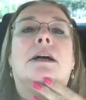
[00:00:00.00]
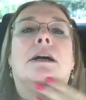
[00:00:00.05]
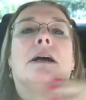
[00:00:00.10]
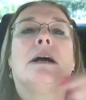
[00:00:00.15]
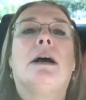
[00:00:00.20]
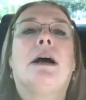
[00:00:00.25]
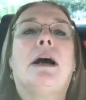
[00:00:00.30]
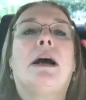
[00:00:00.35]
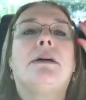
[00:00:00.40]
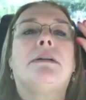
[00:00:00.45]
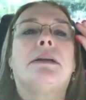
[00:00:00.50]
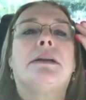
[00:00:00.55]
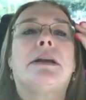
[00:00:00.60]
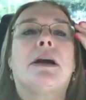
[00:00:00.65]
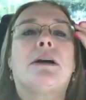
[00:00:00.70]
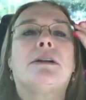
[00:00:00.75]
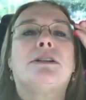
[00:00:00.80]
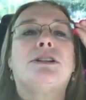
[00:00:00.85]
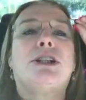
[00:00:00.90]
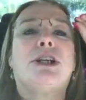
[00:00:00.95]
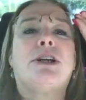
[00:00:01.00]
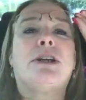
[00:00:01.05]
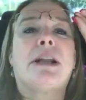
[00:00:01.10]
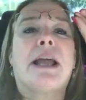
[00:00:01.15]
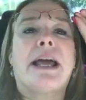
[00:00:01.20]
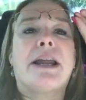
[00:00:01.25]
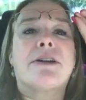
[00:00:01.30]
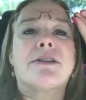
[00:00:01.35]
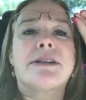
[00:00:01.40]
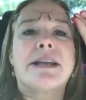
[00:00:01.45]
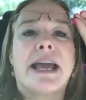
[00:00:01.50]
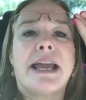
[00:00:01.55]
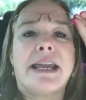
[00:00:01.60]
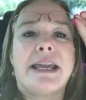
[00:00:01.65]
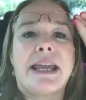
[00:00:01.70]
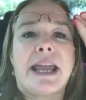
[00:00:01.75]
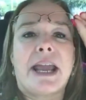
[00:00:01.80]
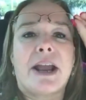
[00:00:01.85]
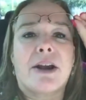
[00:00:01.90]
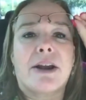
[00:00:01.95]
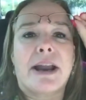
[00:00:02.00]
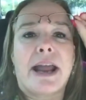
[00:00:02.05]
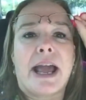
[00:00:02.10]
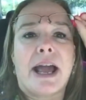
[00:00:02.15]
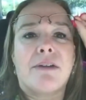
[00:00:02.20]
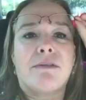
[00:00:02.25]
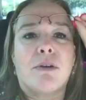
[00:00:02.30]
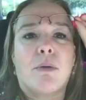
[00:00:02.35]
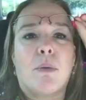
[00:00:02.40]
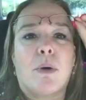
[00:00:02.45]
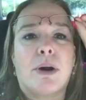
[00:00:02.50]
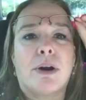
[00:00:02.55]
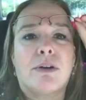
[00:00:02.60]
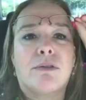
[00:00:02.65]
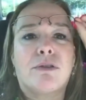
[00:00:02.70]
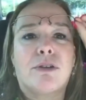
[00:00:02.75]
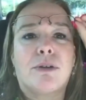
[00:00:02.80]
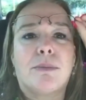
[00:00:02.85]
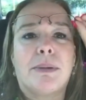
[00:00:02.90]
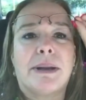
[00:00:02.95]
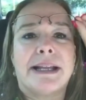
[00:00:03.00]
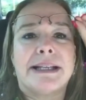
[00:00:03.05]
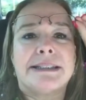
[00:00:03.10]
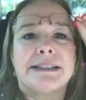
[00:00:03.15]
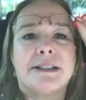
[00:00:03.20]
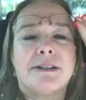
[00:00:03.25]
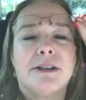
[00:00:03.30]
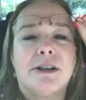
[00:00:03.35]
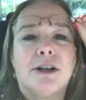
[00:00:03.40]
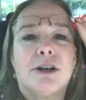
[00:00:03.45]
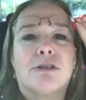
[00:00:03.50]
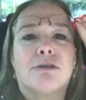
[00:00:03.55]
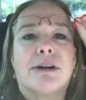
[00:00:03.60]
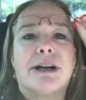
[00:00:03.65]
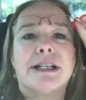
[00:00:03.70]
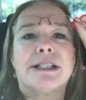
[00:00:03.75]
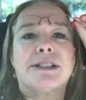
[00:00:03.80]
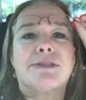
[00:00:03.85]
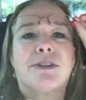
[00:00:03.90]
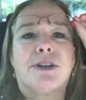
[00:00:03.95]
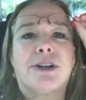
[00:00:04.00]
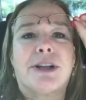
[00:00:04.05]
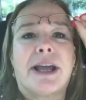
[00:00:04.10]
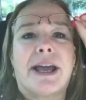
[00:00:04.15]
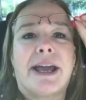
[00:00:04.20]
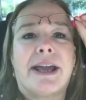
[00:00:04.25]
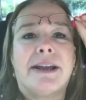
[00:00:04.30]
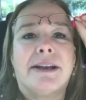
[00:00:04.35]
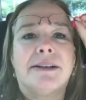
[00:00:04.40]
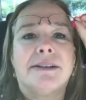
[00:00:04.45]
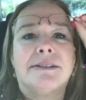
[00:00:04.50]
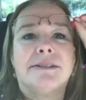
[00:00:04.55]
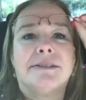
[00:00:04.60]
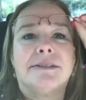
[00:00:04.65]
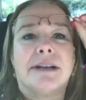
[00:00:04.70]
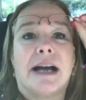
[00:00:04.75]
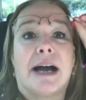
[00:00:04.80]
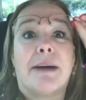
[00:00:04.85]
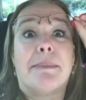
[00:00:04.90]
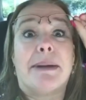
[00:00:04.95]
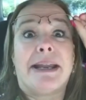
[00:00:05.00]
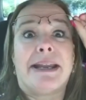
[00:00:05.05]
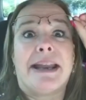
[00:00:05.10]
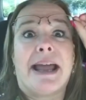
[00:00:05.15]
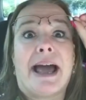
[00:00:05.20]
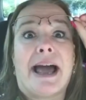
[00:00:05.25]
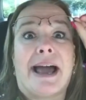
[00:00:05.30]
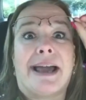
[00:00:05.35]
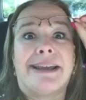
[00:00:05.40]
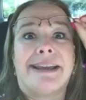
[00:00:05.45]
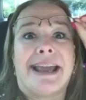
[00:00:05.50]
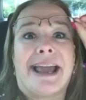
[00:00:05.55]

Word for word: night. Yeah. All right. Okay. Y'all be good. Go to Dollar General. Okay.